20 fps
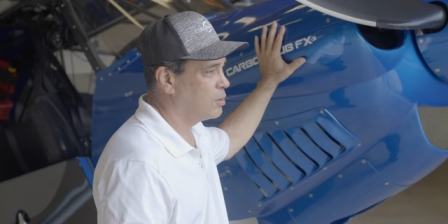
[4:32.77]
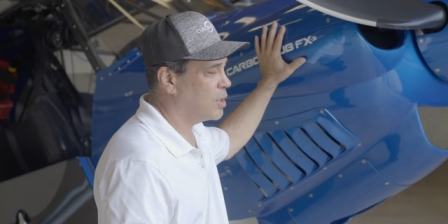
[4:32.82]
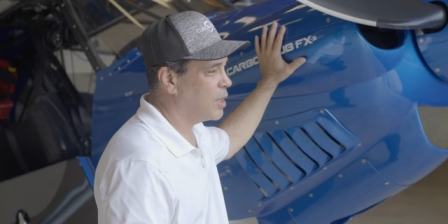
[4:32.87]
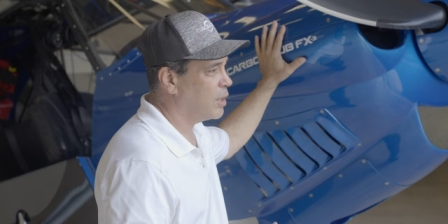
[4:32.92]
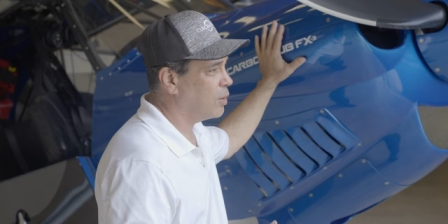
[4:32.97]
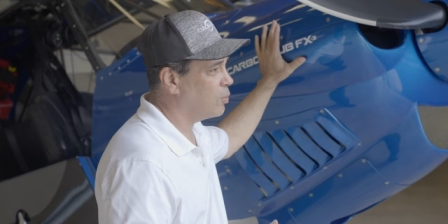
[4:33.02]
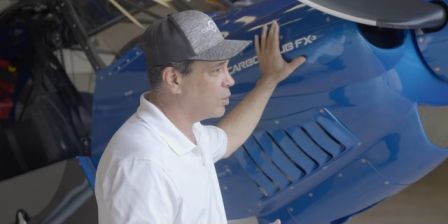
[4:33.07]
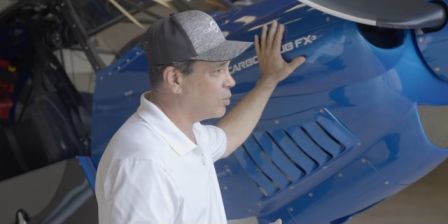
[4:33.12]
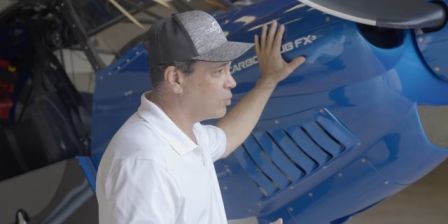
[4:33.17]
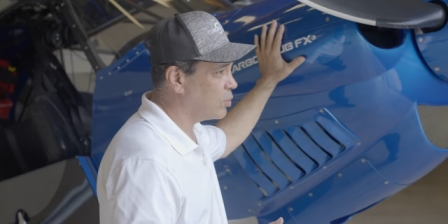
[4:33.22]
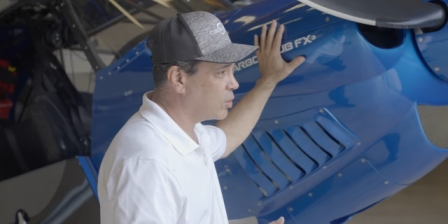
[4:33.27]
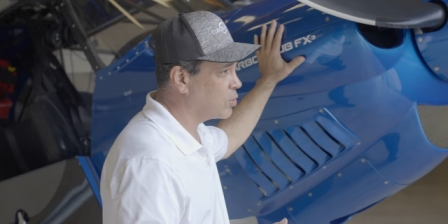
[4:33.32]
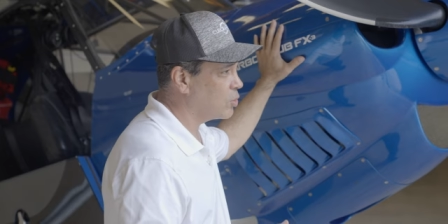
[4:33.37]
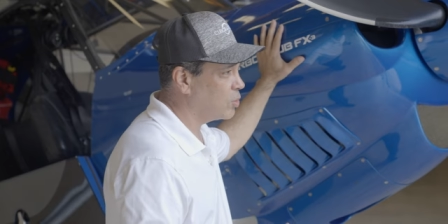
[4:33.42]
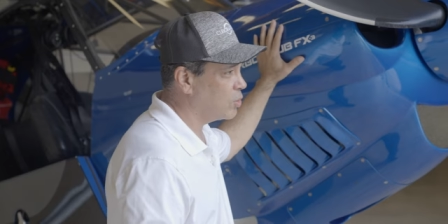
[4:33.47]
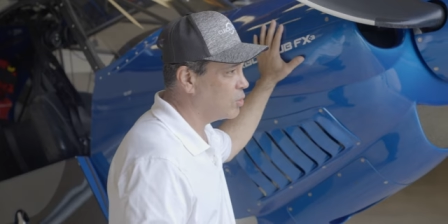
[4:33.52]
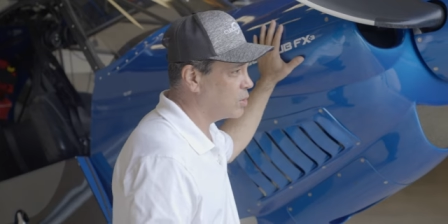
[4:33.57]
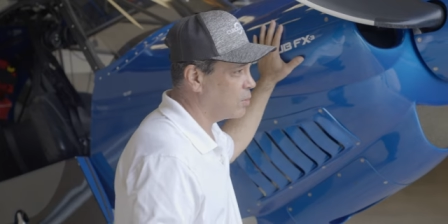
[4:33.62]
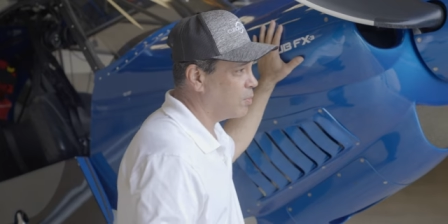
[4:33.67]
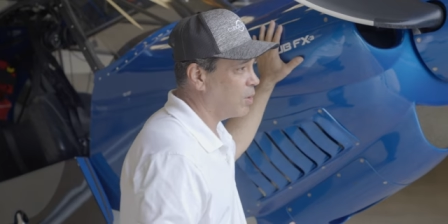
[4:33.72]
That one will
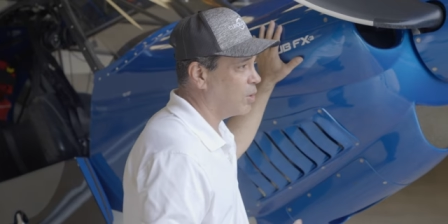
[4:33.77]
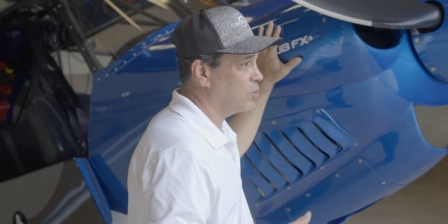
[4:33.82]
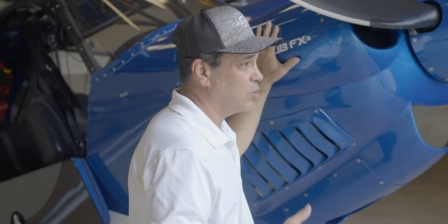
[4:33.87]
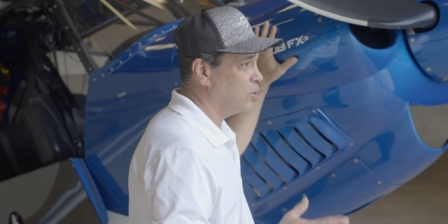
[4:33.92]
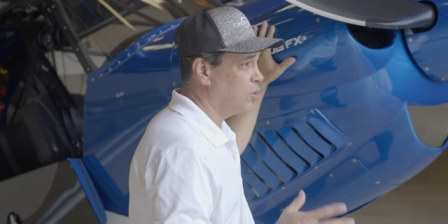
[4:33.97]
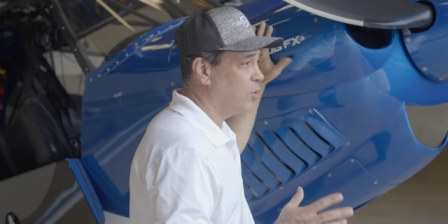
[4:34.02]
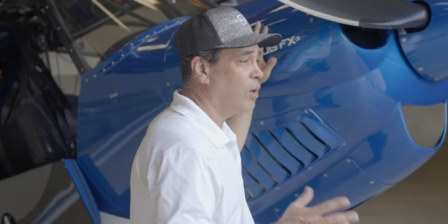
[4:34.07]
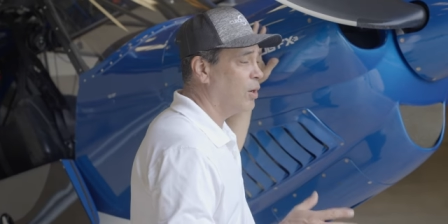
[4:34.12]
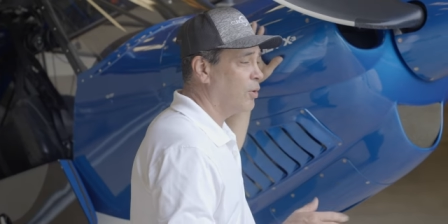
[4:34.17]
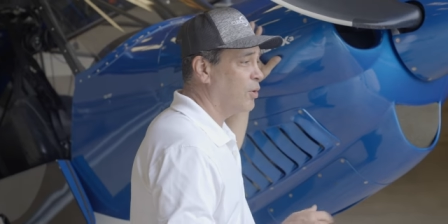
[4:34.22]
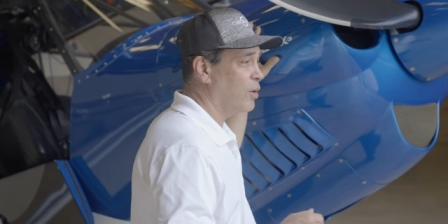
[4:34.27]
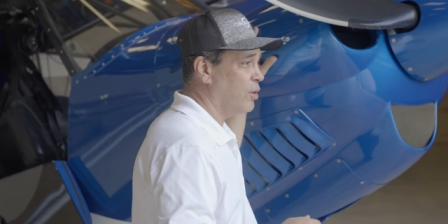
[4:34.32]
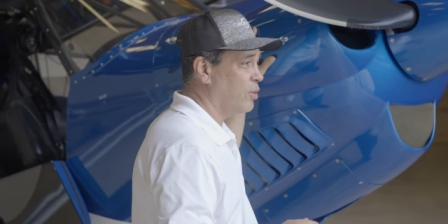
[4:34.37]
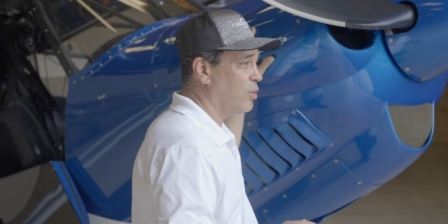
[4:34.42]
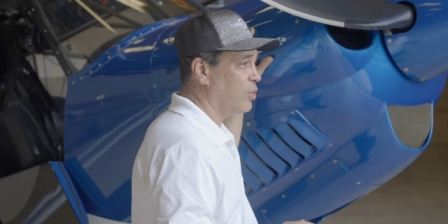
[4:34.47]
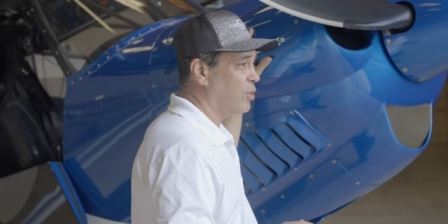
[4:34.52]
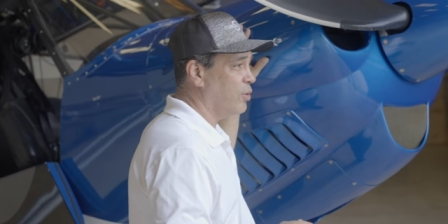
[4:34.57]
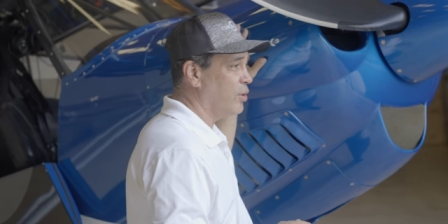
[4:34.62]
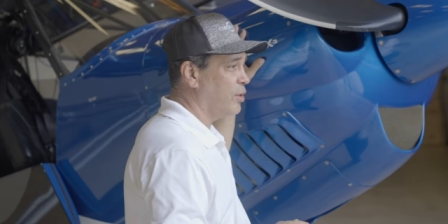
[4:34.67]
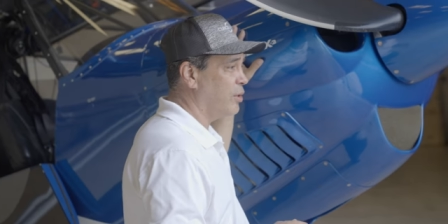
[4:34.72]
cruise about
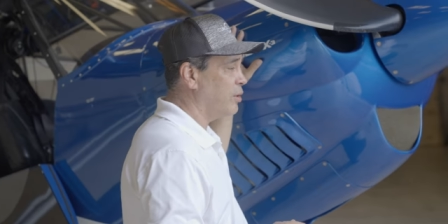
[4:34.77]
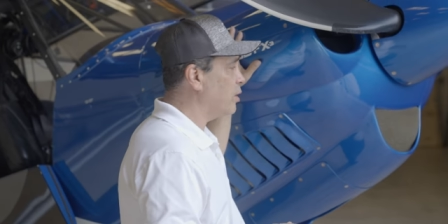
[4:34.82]
230